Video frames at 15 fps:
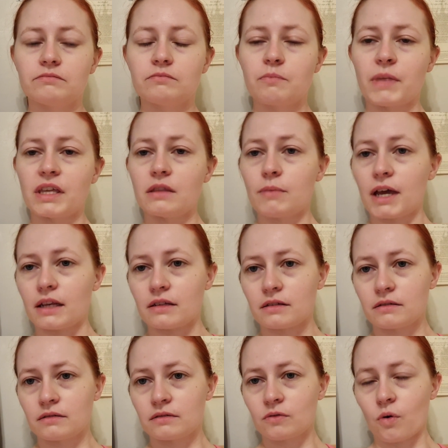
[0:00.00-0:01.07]
make the bed,
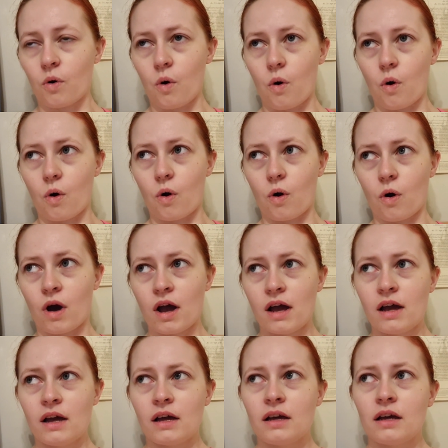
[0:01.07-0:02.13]
or
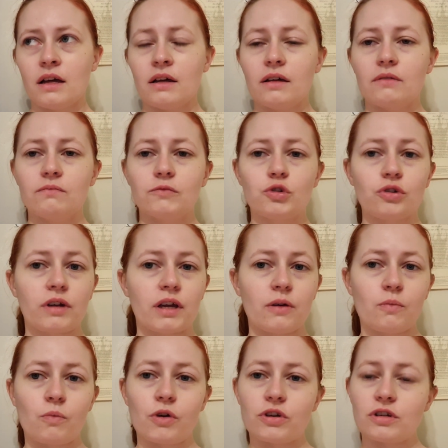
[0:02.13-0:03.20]
try
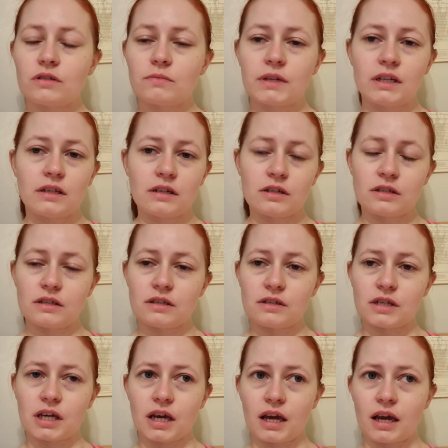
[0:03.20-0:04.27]
and wash as many dishes as
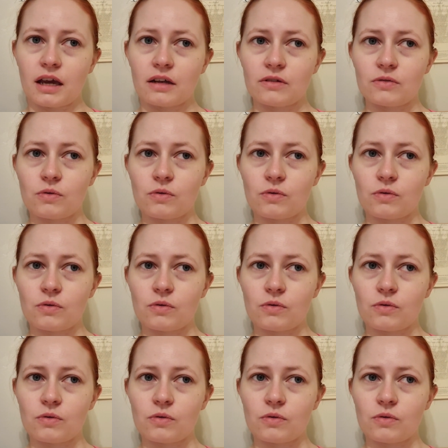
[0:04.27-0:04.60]
you can,